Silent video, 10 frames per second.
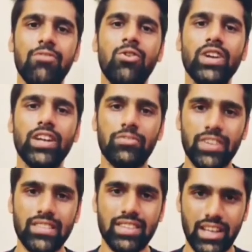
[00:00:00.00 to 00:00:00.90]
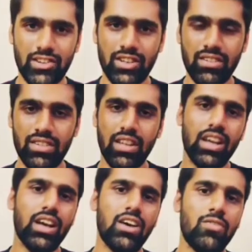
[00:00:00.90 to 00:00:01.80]
4 different sections
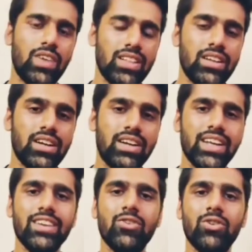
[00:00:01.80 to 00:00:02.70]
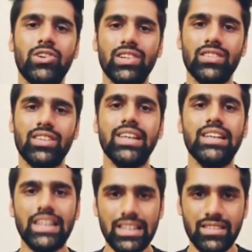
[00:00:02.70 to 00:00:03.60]
with 10 questions in
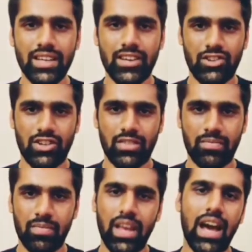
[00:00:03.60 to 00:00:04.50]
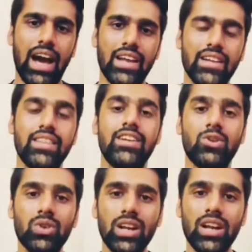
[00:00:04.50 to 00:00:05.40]
each section, and the
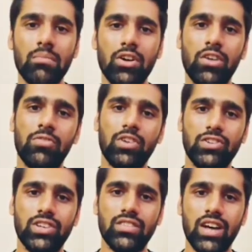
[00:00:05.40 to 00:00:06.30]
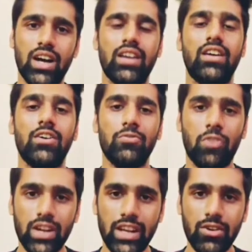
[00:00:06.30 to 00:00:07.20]
total number of questions are
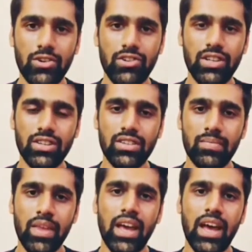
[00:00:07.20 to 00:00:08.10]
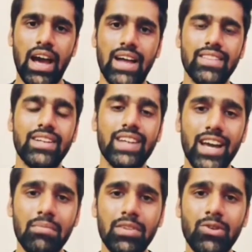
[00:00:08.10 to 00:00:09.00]
40 questions, and the
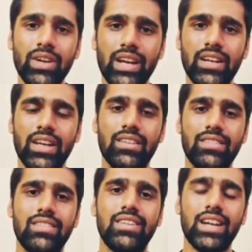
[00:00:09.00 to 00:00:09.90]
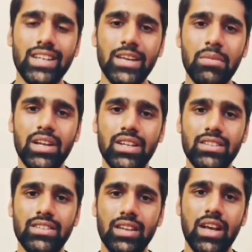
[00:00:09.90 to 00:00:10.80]
time you get is 30
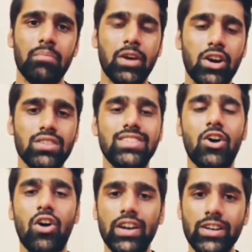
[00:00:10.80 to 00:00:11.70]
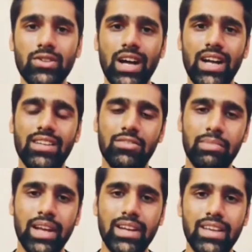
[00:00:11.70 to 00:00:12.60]
minutes because the audio that is
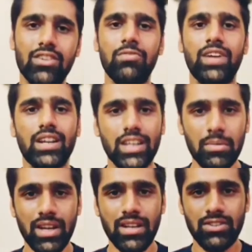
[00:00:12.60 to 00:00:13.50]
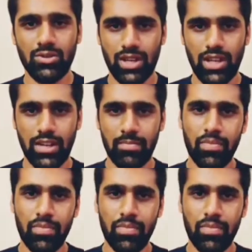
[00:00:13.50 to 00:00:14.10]
played is of 30 minutes only.